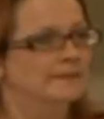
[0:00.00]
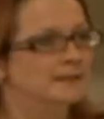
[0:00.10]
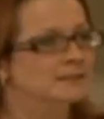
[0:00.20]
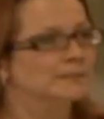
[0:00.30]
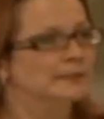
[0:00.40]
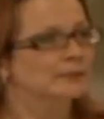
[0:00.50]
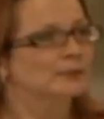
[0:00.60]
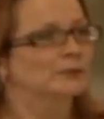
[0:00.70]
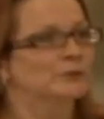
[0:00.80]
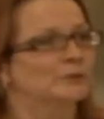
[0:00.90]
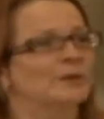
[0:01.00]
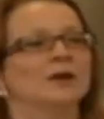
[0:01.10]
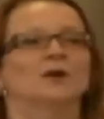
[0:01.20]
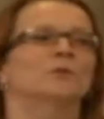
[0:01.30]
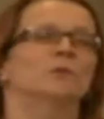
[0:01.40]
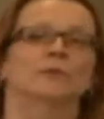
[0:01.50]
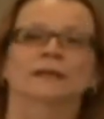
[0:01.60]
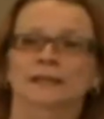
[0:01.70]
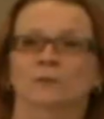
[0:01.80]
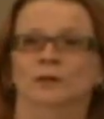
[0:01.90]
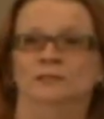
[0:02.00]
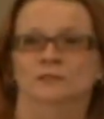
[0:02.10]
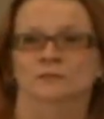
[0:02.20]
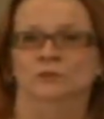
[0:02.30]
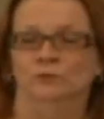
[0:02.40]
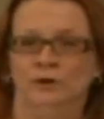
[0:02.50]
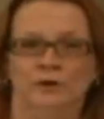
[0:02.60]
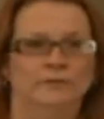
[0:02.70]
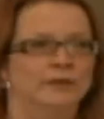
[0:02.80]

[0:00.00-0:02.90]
These are people who really want to grow,